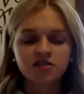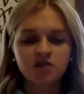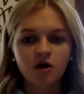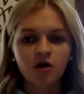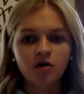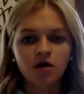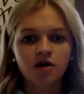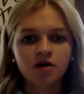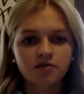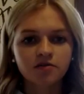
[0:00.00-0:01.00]
so
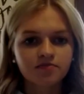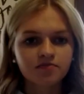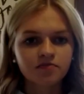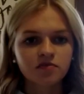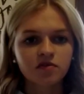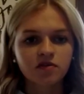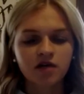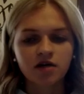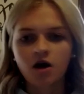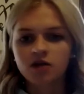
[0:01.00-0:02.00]
um,
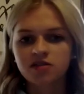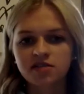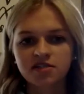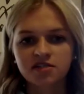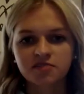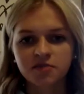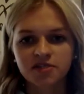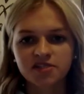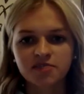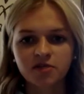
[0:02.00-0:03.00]
like Augustana is
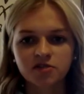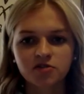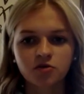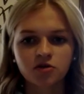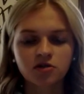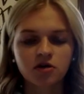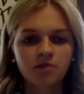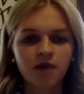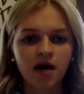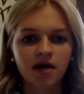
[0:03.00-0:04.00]
pretty small school.
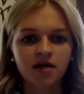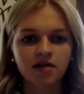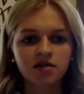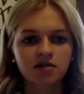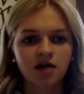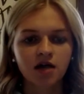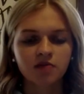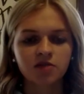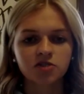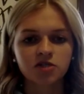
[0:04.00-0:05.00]
My
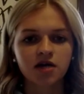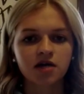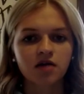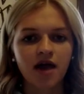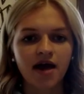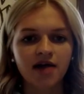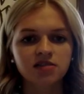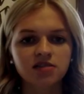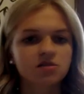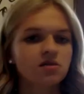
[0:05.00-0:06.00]
elementary ed class,
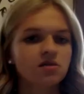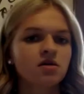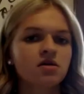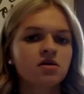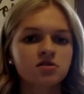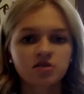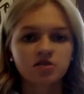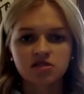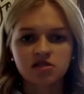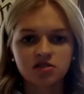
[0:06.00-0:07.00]
so
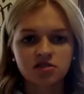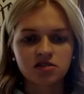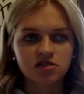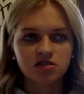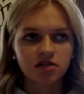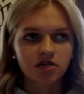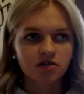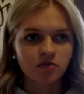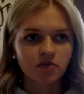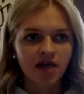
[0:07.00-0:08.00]
the seniors this
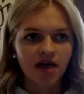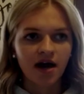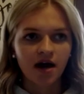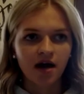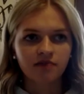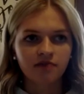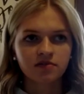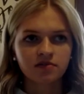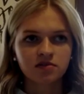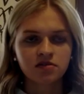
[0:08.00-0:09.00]
year, we have
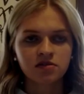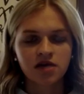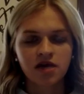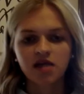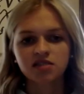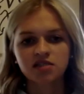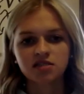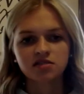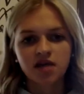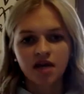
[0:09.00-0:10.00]

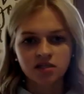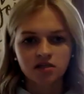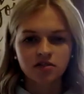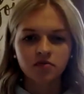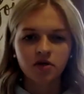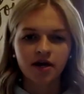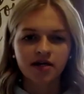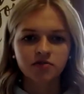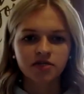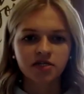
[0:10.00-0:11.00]
18, technically one
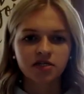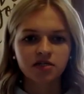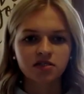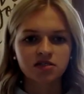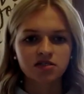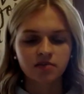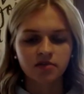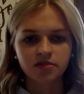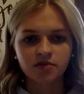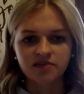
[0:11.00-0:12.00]
graduated in
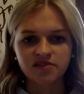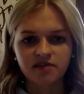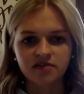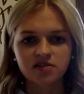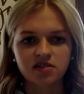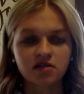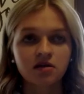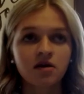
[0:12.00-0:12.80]
December, so we have 17.